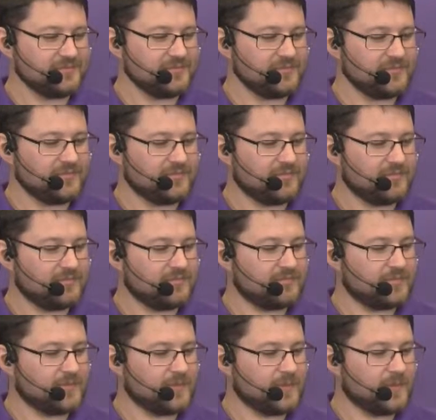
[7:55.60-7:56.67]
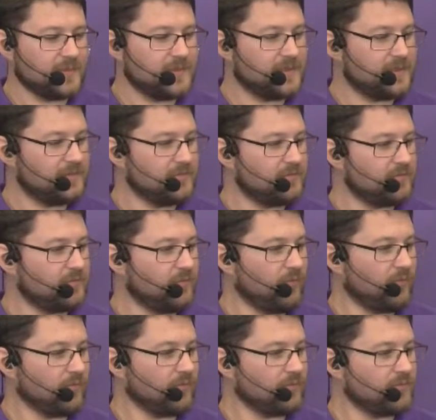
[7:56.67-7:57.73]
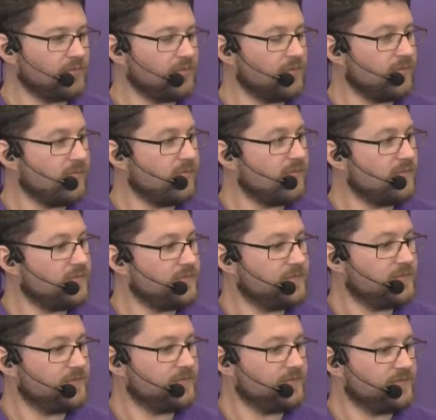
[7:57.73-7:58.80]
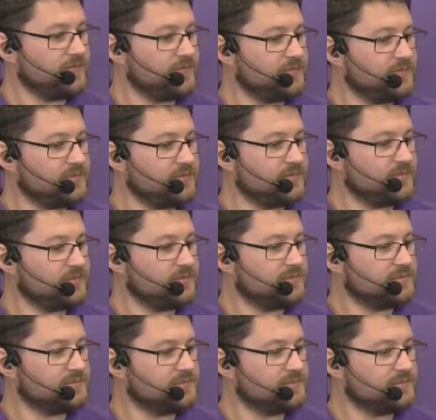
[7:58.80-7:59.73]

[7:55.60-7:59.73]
(not speaking)